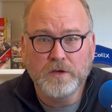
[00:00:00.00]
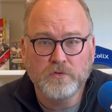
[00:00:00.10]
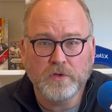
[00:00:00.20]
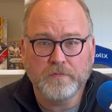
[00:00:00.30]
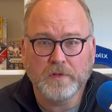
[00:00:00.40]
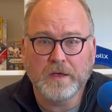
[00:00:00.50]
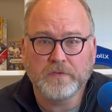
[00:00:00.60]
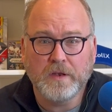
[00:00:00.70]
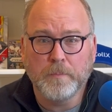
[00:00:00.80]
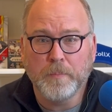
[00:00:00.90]
Usually for less
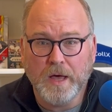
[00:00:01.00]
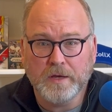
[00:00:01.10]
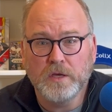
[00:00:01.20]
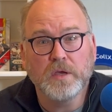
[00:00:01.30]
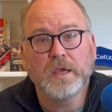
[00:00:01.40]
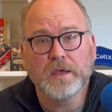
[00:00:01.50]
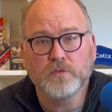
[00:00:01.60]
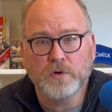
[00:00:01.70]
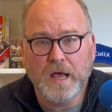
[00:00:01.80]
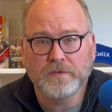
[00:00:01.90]
than $1, you can get
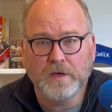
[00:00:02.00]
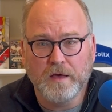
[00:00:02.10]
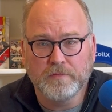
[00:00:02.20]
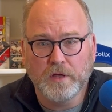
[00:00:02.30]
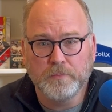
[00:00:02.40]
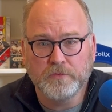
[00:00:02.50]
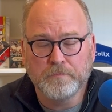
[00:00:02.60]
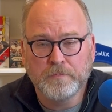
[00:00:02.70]
tracked envelopes.